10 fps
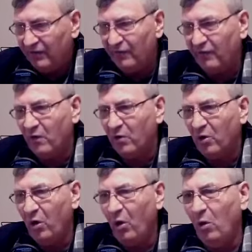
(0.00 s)

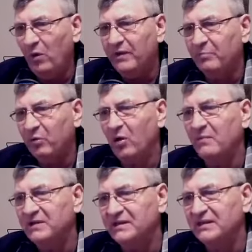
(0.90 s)
for all the
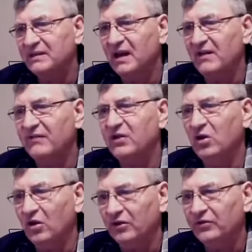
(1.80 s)
promises of
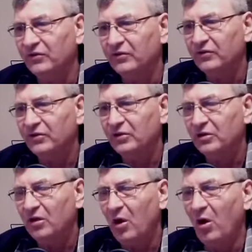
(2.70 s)
God.
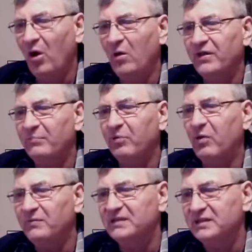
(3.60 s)
All the
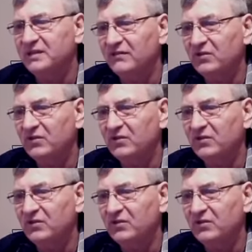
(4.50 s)
promises